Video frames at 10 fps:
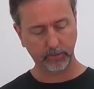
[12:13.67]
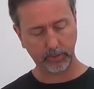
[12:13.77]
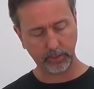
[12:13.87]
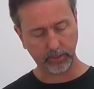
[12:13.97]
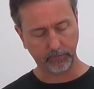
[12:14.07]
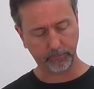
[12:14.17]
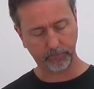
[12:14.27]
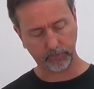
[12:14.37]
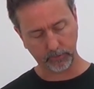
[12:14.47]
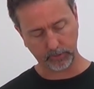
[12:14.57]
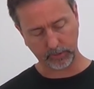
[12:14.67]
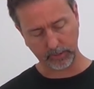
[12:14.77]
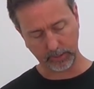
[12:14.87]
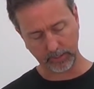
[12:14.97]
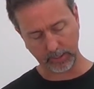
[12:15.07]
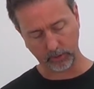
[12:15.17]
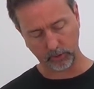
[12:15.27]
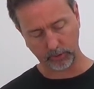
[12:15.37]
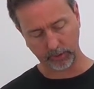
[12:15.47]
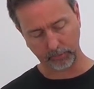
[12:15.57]
Okay, we can let that
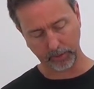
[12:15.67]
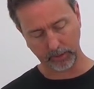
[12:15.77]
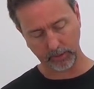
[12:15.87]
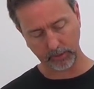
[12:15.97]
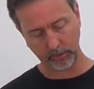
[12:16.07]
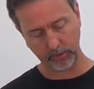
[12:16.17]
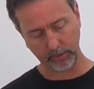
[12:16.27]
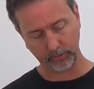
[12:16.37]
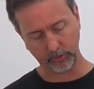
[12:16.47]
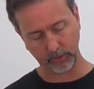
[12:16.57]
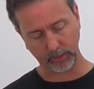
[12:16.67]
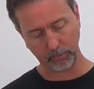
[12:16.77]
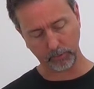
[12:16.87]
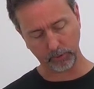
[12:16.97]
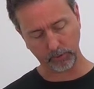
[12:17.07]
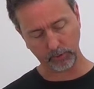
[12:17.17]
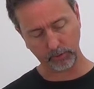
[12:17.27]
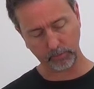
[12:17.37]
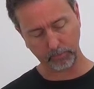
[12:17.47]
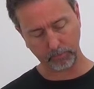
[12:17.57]
go a little bit longer, see if there's any more juice
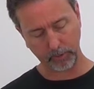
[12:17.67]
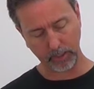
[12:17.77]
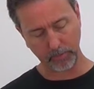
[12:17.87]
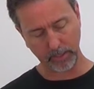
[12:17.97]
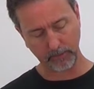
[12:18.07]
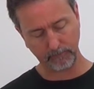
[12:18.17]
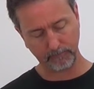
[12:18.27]
coming out.